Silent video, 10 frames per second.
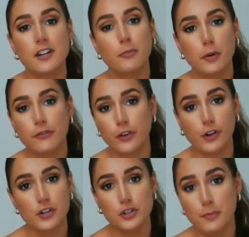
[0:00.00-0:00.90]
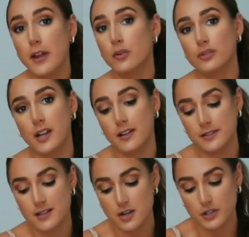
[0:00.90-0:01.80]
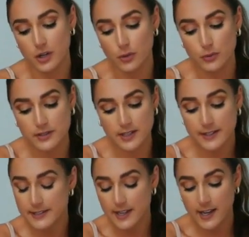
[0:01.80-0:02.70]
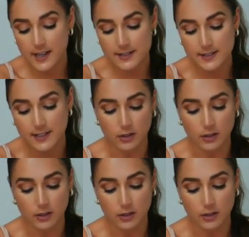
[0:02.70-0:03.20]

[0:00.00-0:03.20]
of prefer to do my own nails and toes these days.